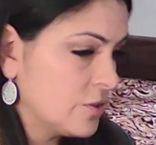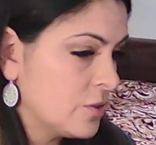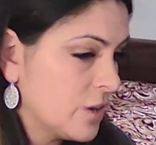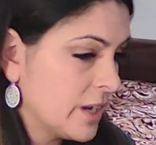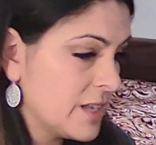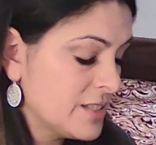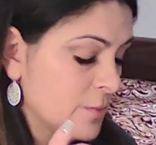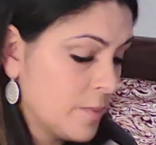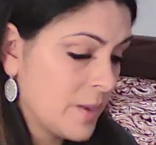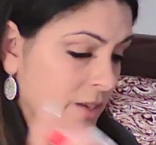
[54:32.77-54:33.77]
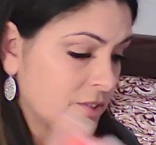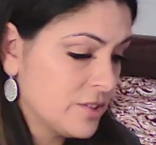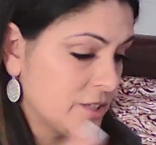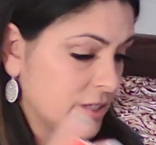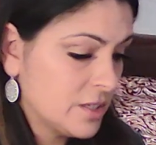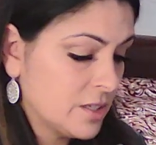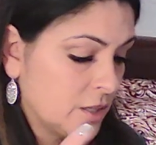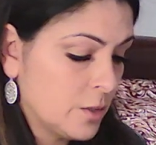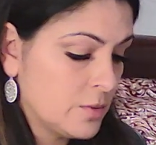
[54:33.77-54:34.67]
So I guess we might just need to close